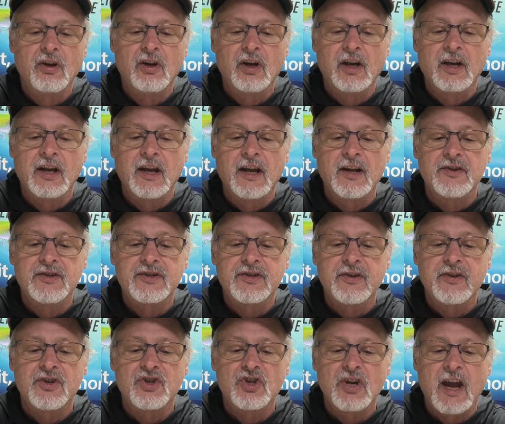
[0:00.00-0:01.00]
against
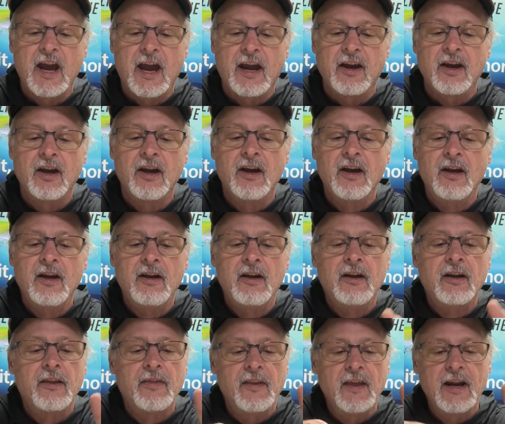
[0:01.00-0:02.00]
the shank.
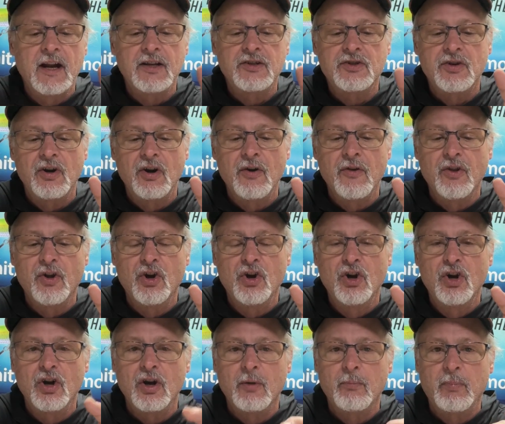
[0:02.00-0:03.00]
Then I turn the
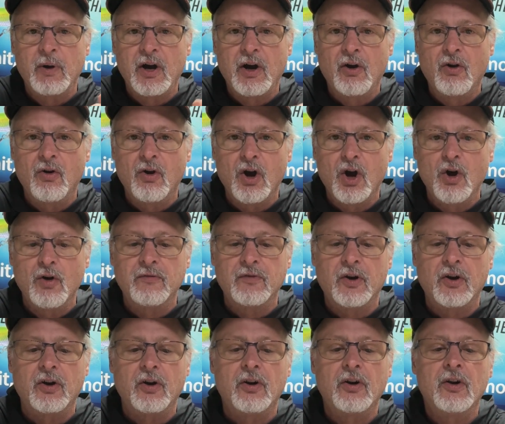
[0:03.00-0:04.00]
hook barrel
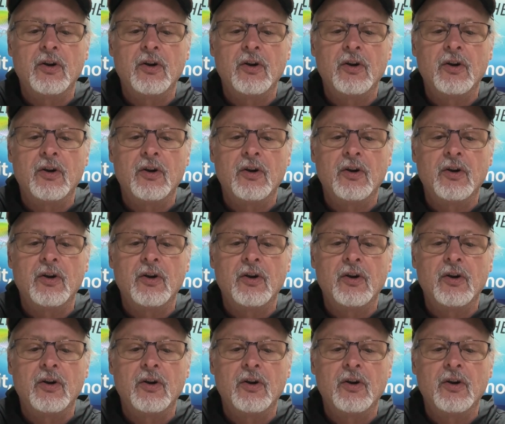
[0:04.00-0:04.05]
over.